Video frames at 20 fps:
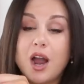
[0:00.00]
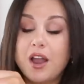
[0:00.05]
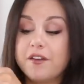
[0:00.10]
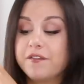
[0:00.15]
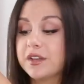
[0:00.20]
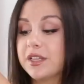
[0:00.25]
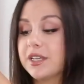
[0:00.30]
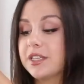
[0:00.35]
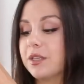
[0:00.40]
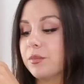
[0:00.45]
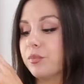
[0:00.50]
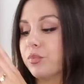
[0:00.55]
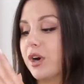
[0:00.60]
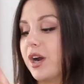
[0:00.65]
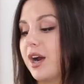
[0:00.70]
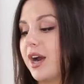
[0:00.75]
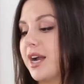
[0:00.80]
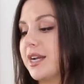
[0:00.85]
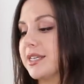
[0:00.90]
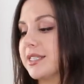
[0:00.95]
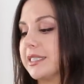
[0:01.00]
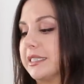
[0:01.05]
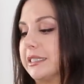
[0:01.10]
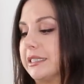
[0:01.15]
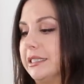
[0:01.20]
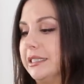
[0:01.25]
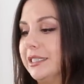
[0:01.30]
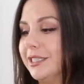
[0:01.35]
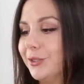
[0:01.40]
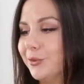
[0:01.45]
I feel like the bra has a
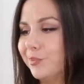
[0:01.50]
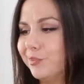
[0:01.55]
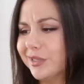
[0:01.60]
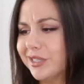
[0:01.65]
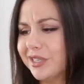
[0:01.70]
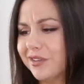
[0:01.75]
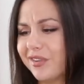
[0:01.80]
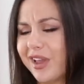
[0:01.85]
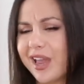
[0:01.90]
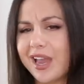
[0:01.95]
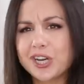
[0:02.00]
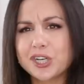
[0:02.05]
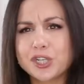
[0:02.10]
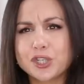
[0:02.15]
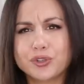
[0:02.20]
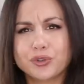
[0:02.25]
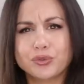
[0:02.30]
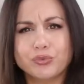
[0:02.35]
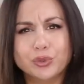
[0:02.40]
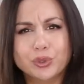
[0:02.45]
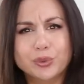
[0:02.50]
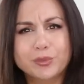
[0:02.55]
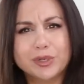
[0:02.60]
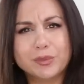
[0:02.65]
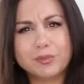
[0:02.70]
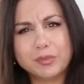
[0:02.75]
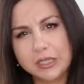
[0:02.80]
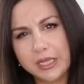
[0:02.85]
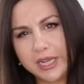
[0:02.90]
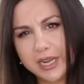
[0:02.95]
little bit of extra room
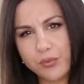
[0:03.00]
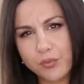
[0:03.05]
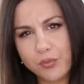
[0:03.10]
to play